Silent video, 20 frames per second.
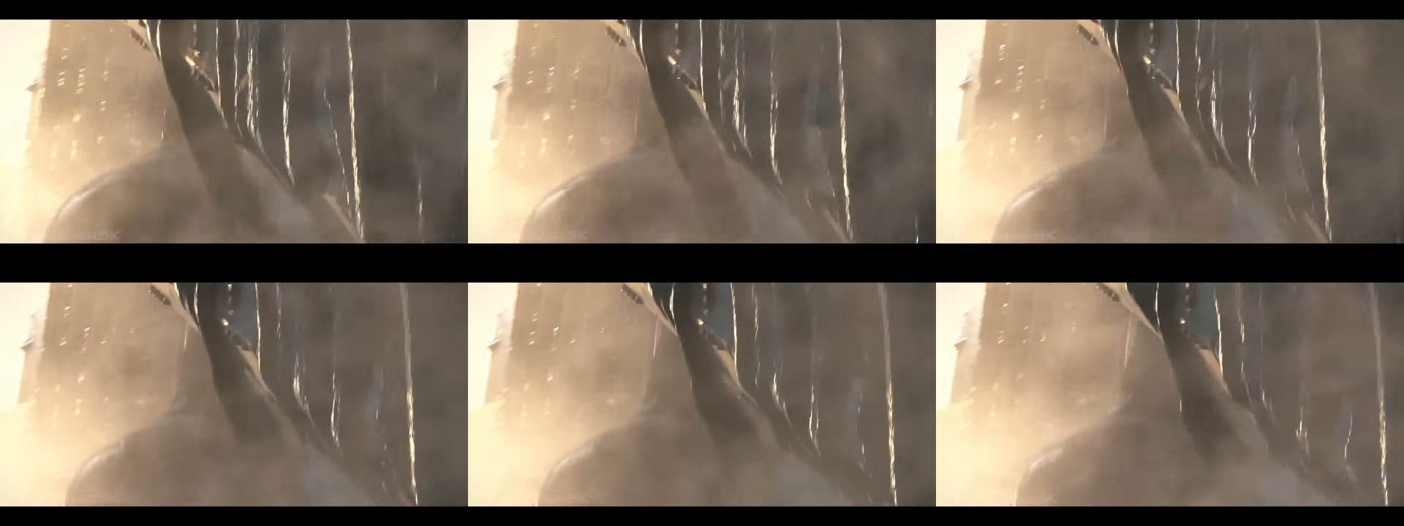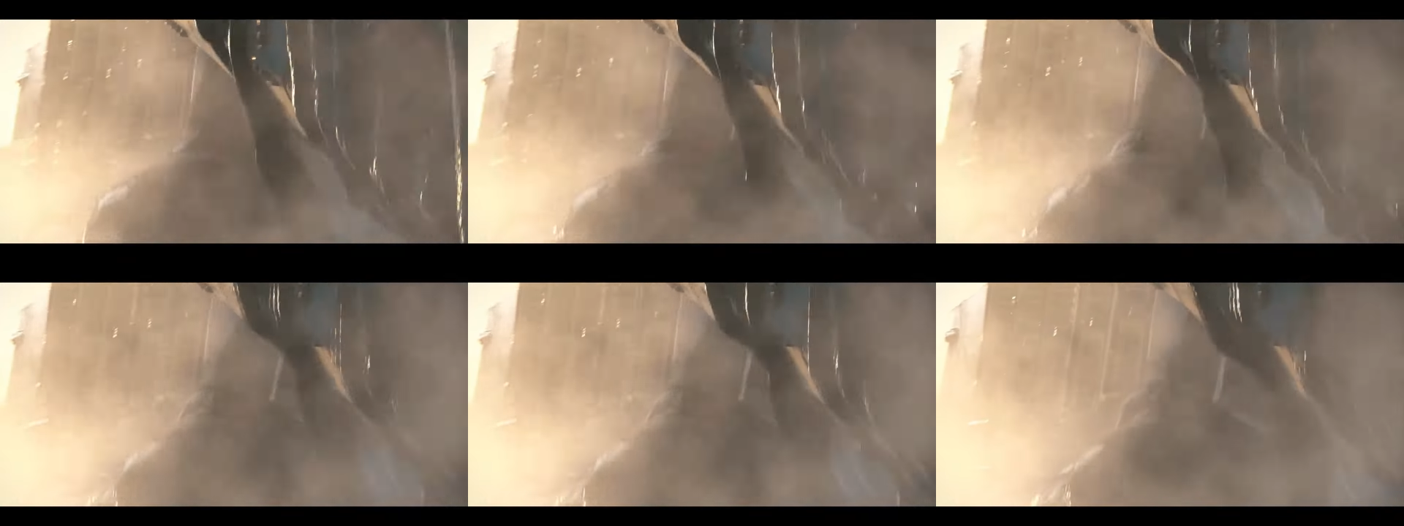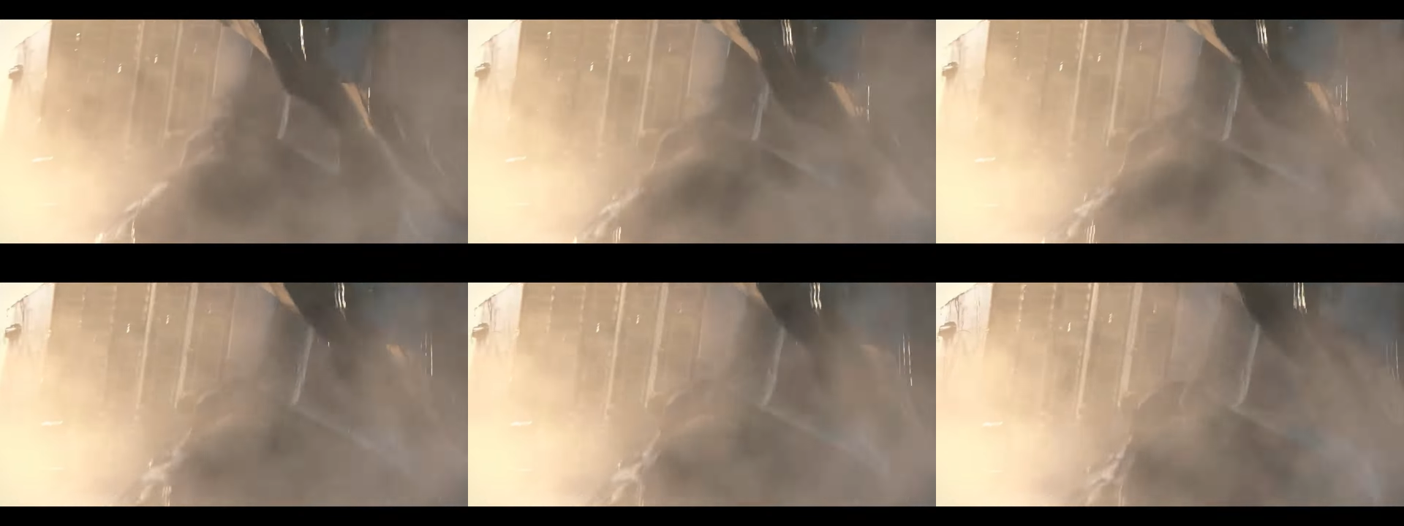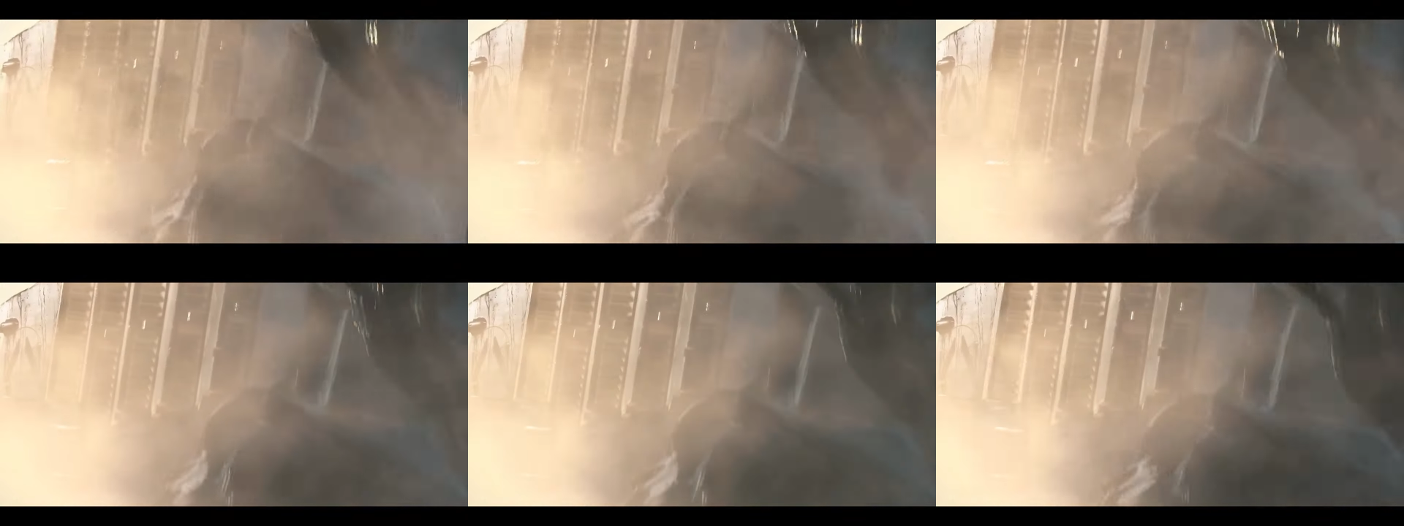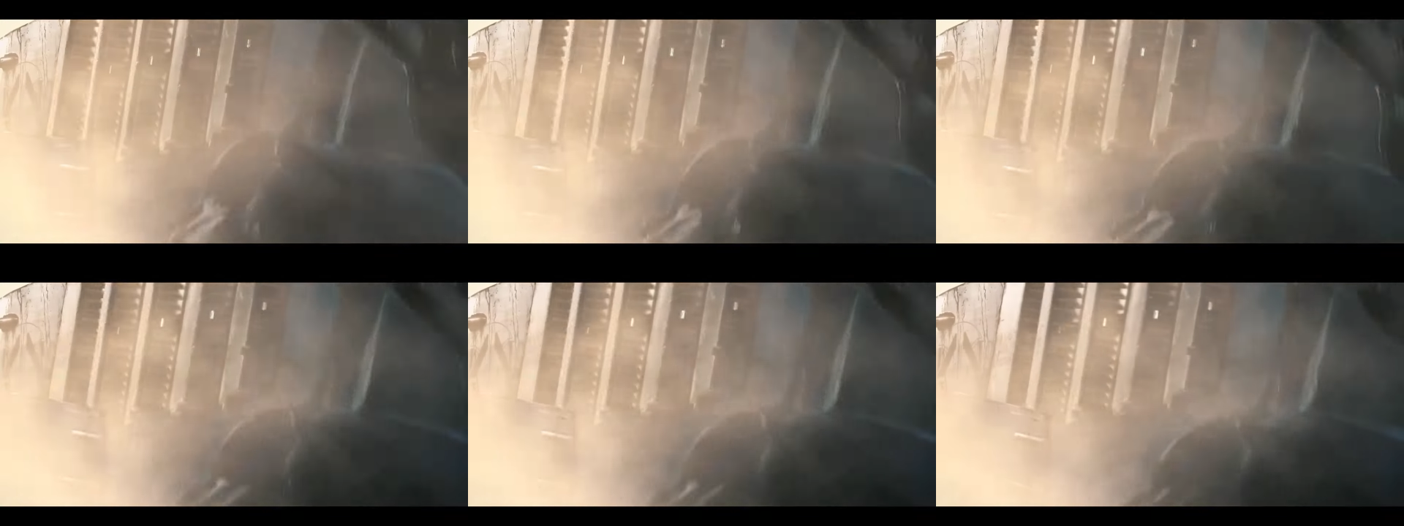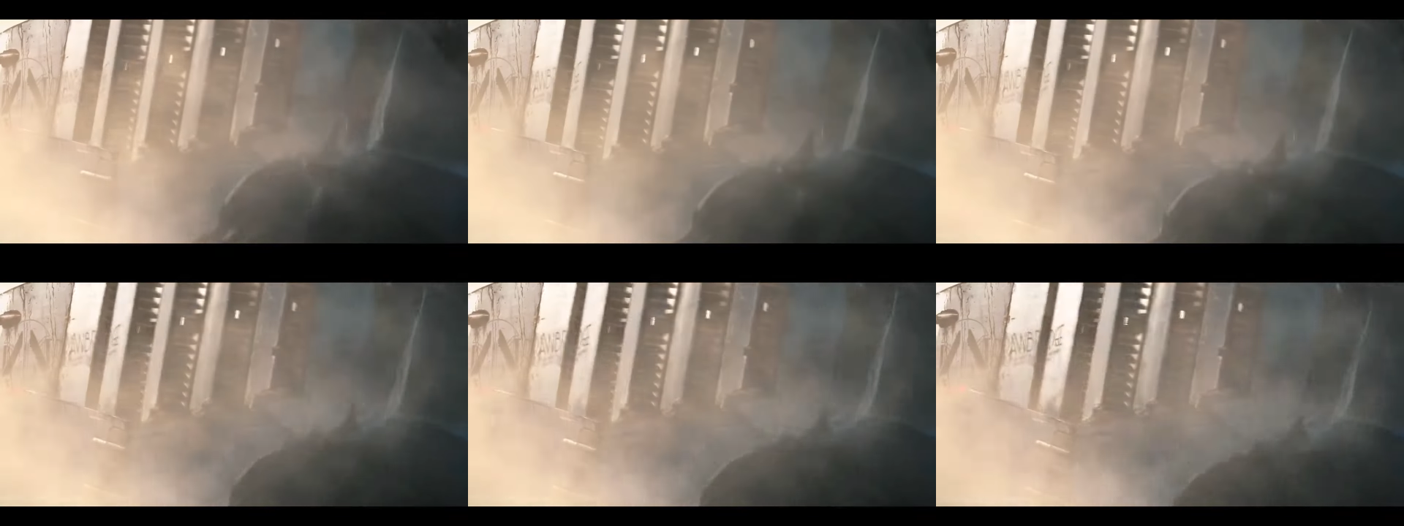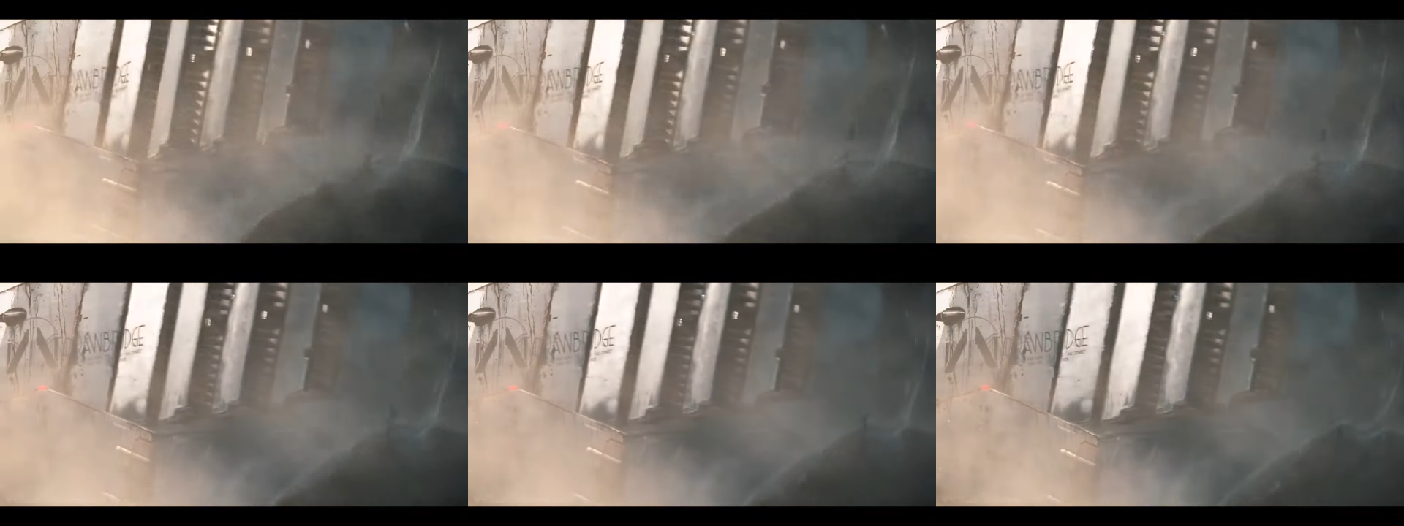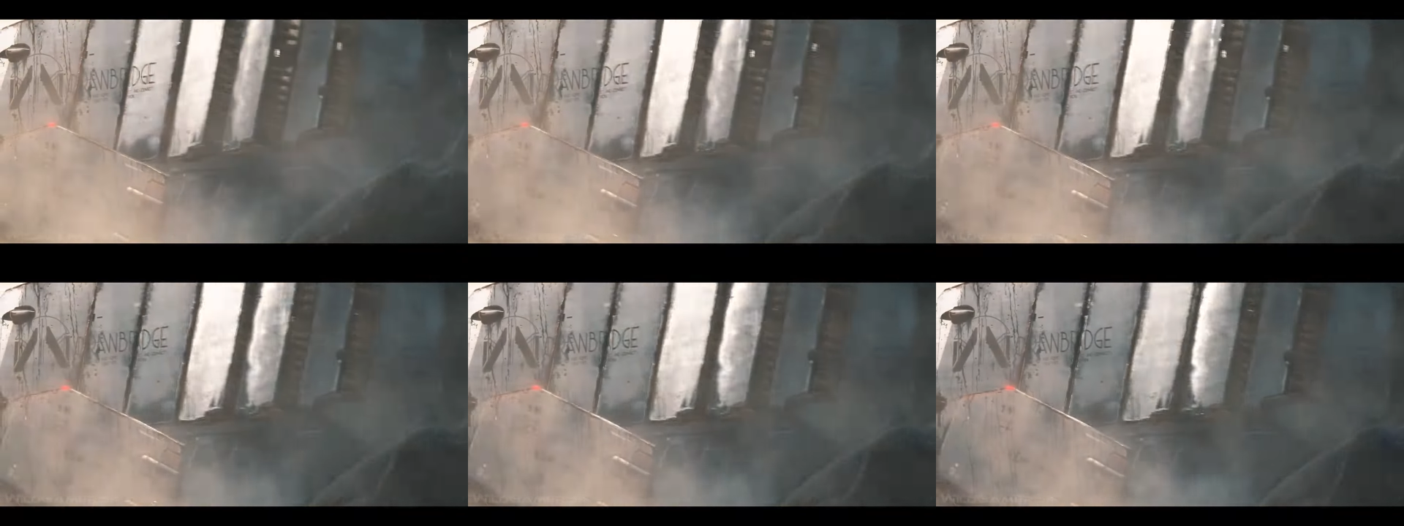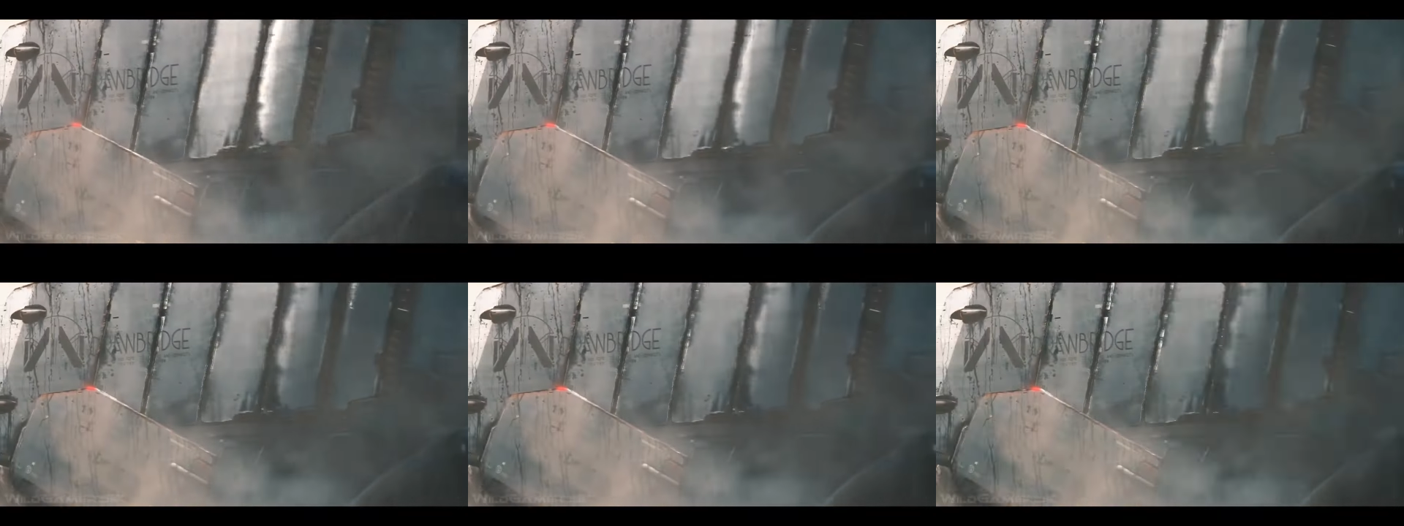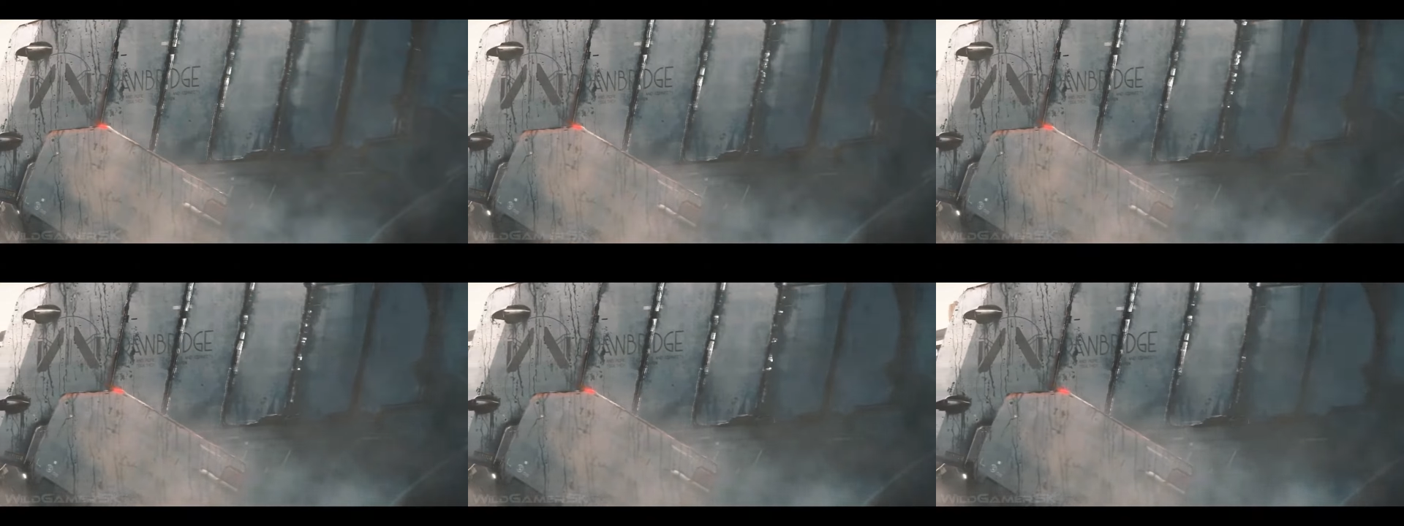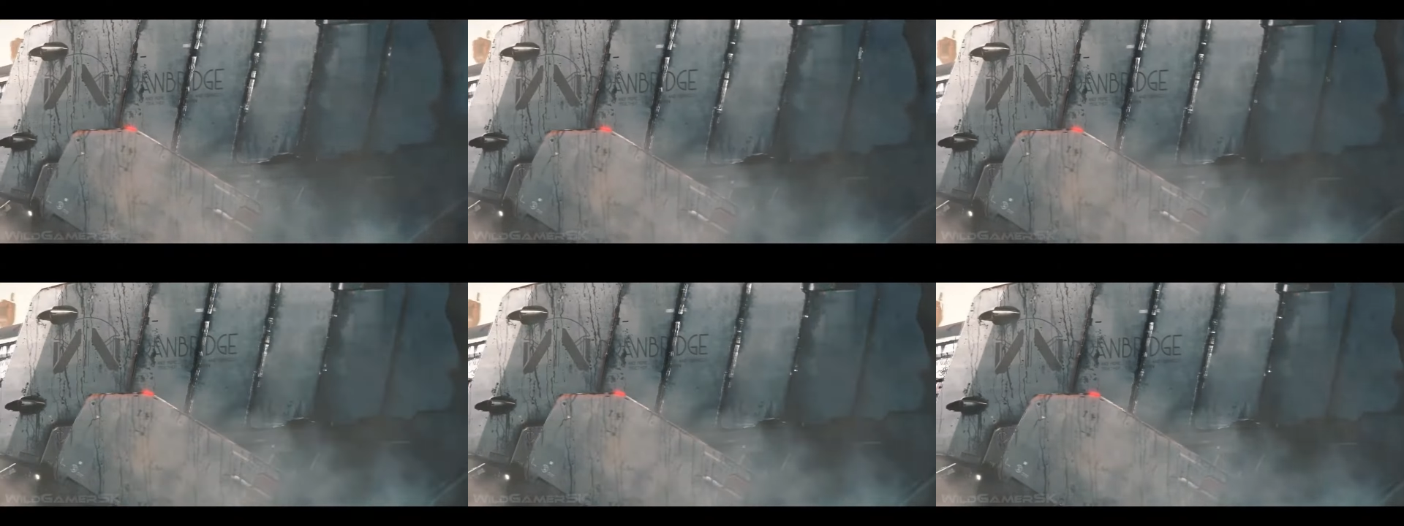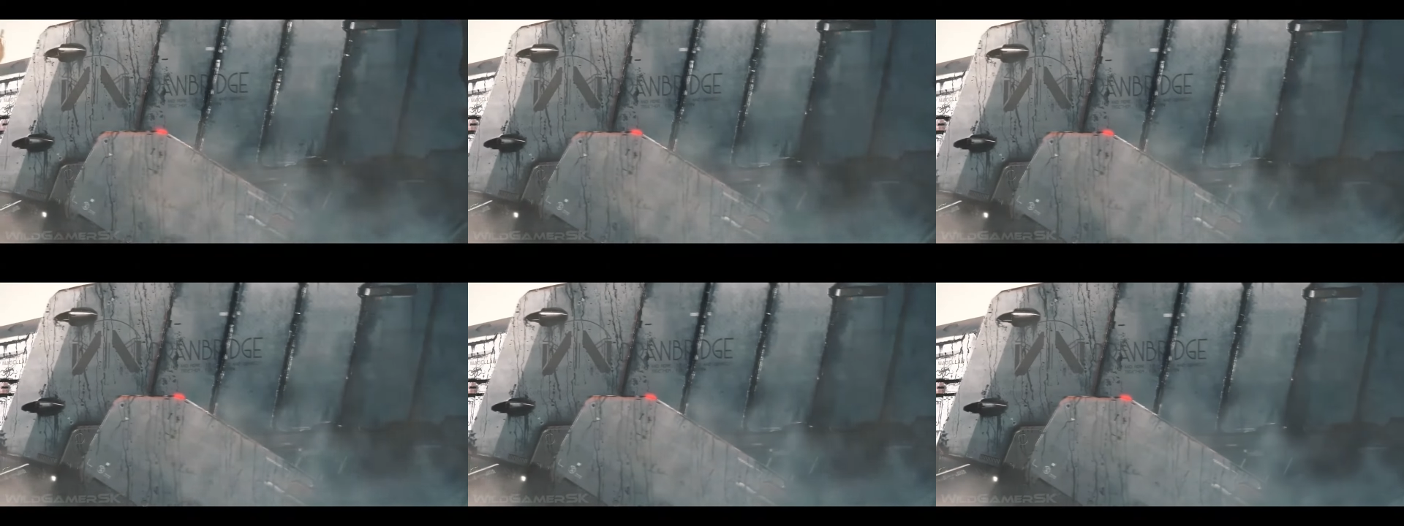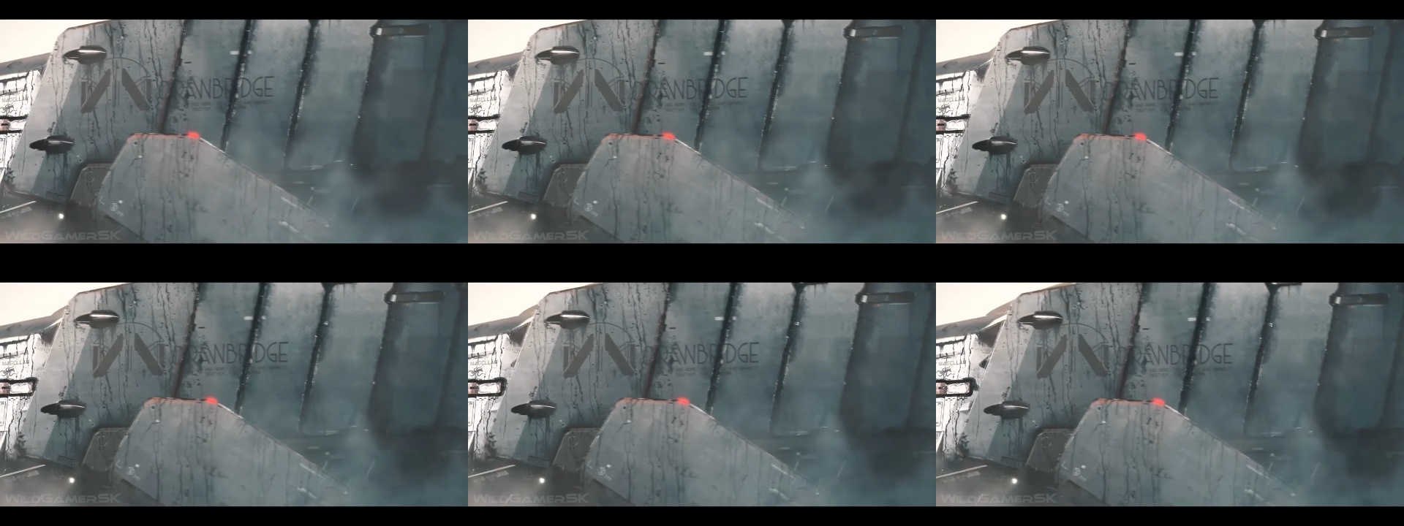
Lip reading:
[unreadable: no face in view]